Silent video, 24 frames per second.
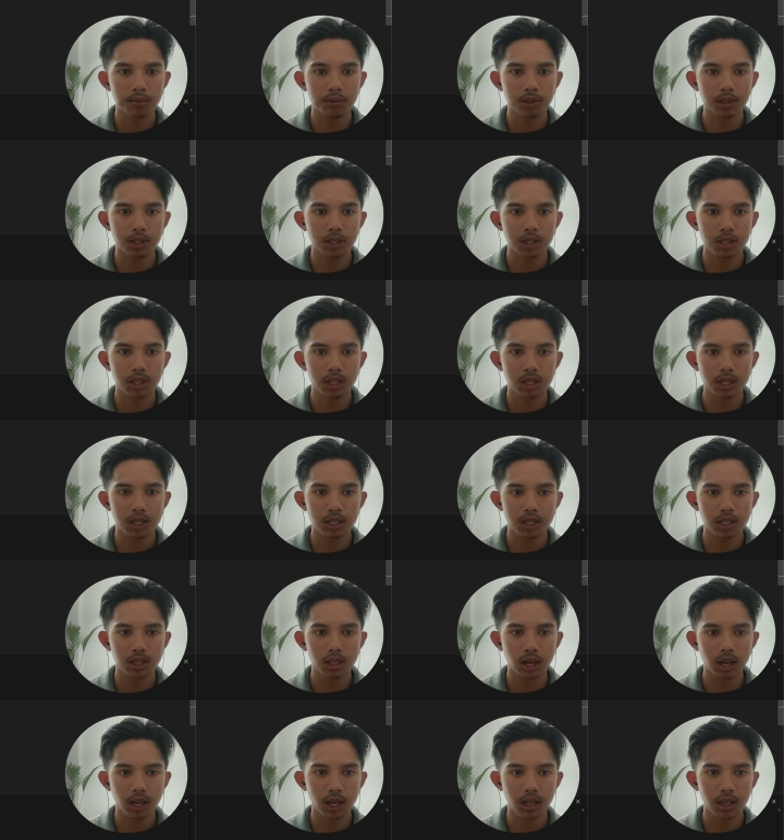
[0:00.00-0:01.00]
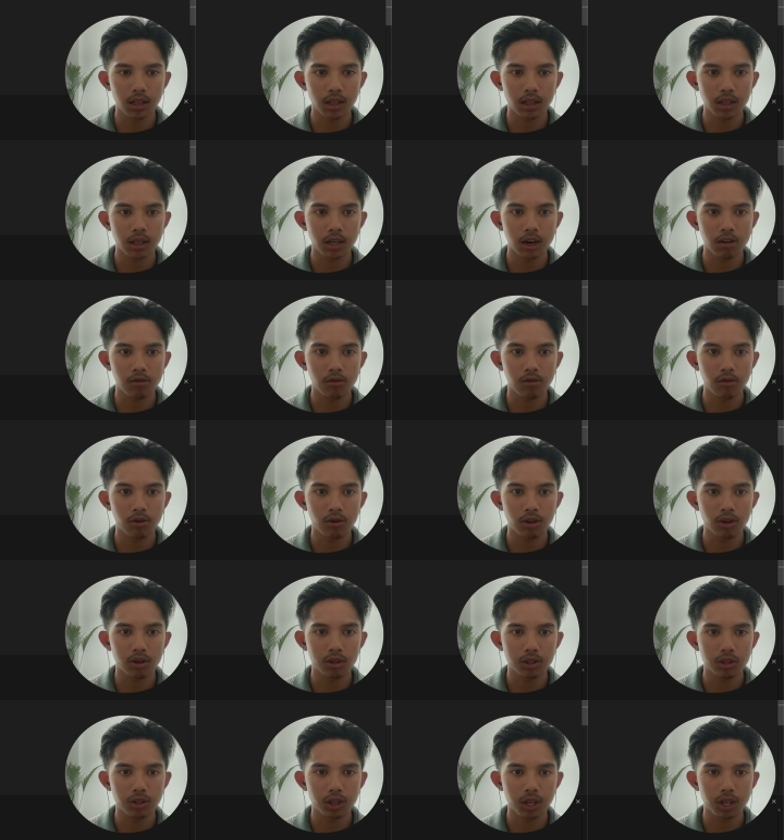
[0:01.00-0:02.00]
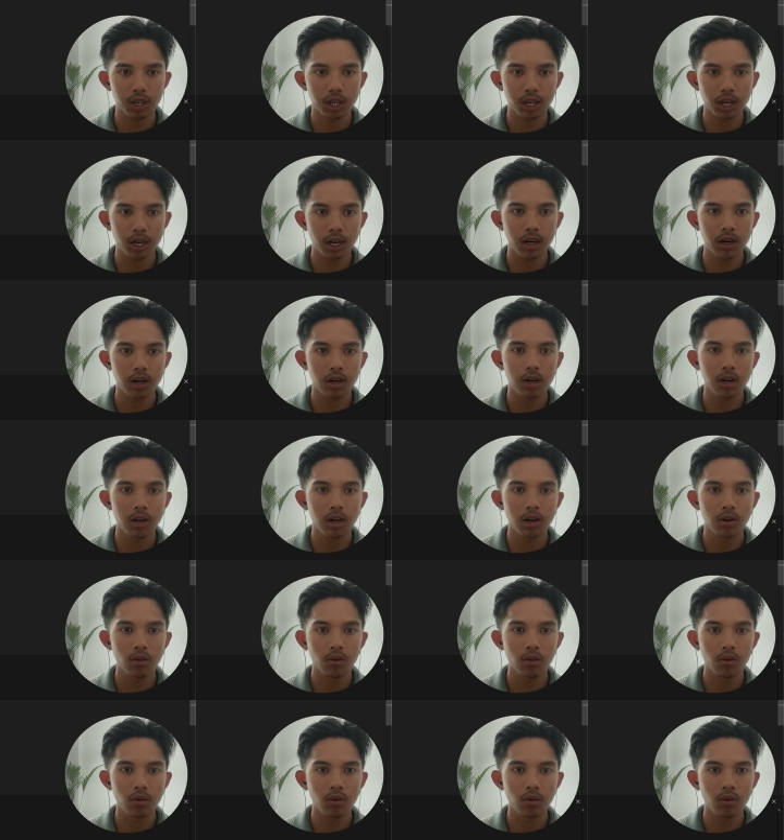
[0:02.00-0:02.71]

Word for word: to this like helpful little string here